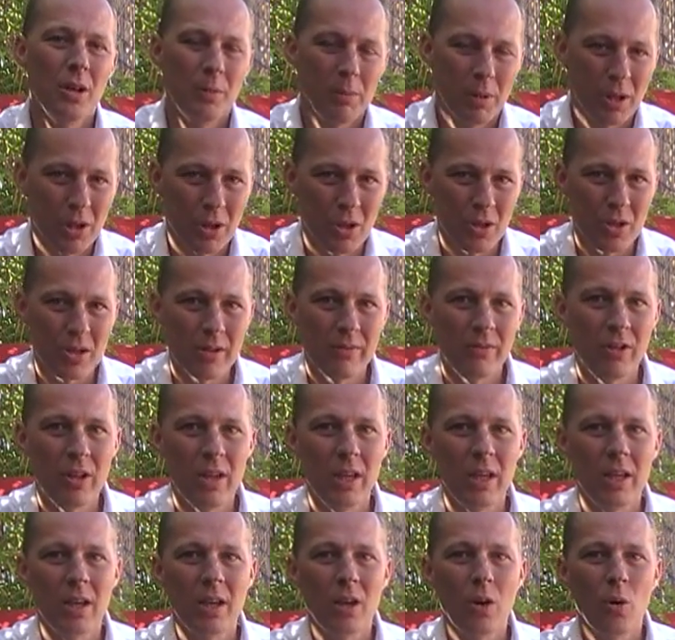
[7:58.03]
because of
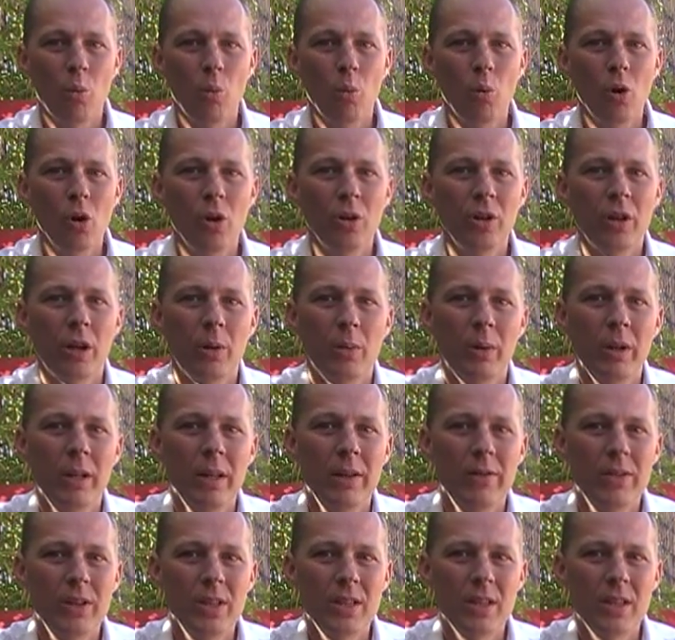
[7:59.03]
the world that we live in